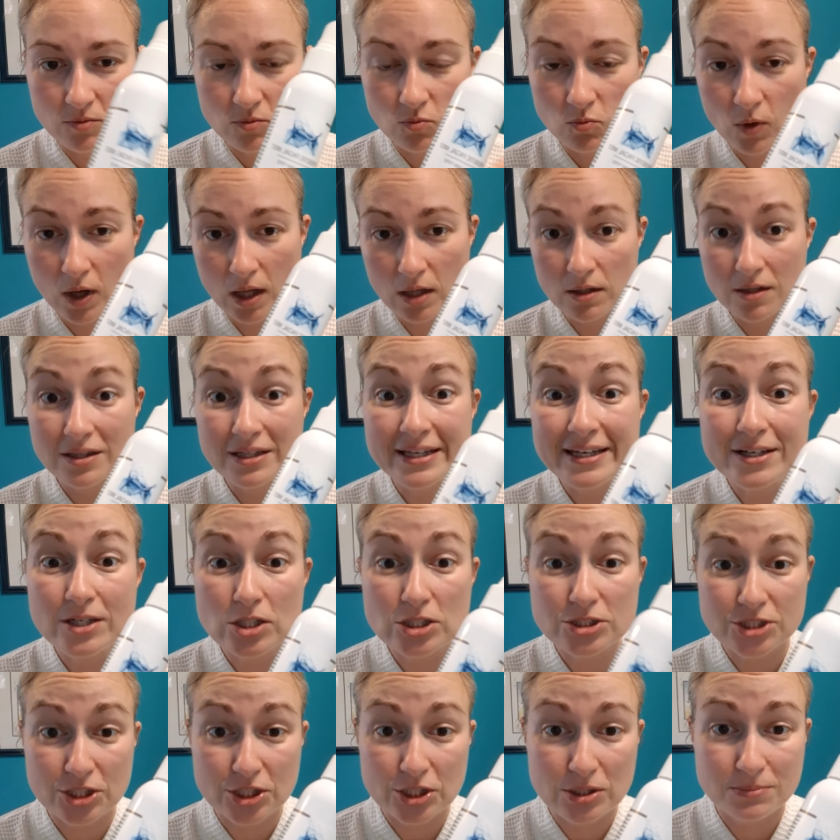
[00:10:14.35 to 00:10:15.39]
well, legal
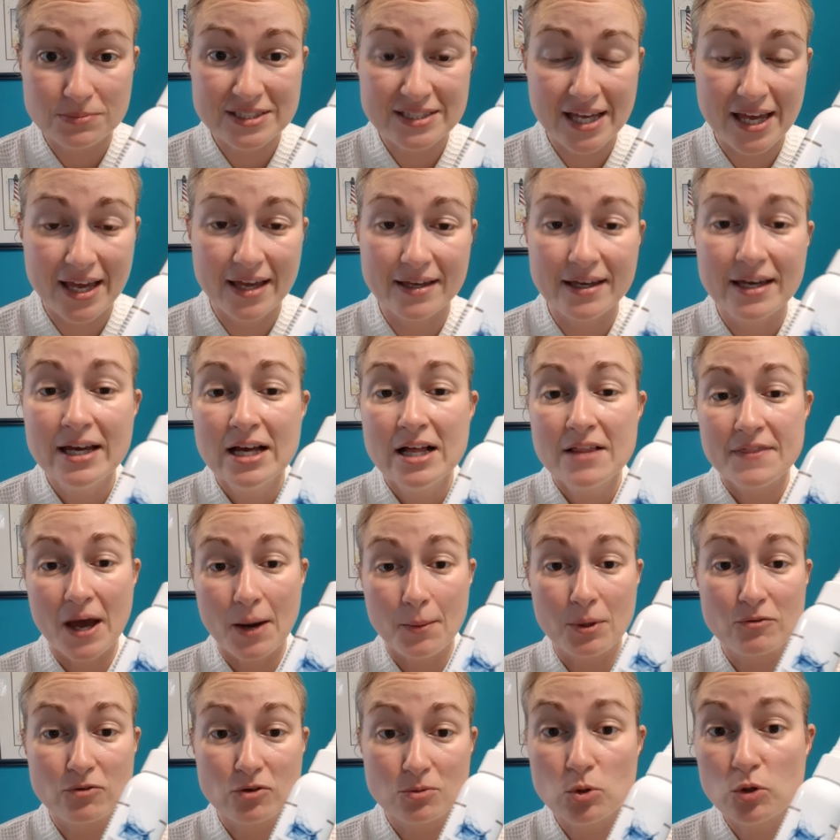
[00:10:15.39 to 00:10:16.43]
terms saying that
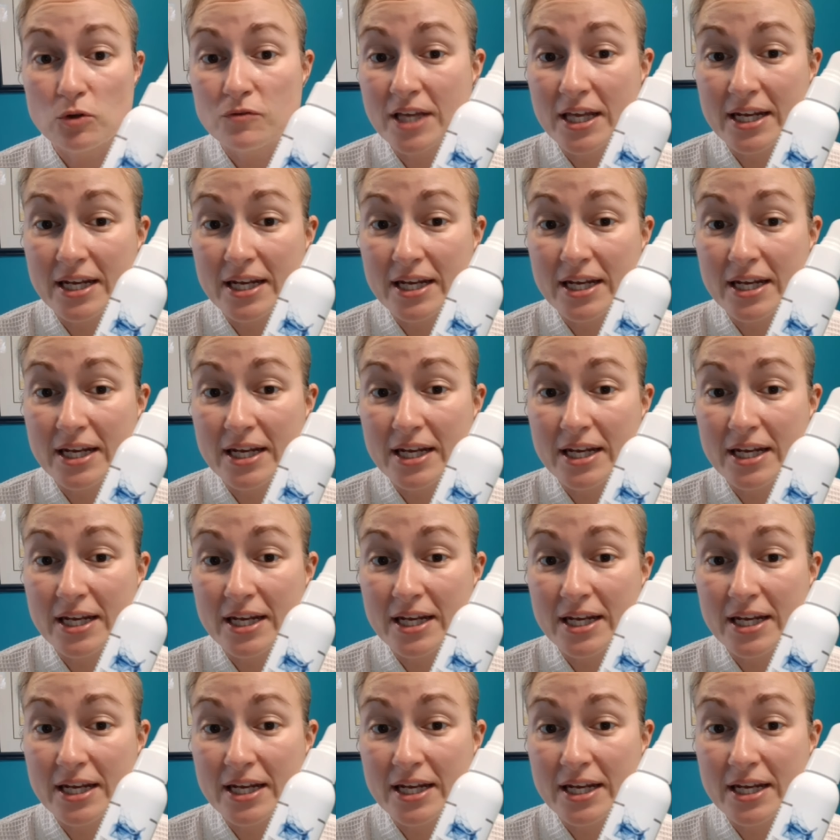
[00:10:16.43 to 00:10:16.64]
we've removed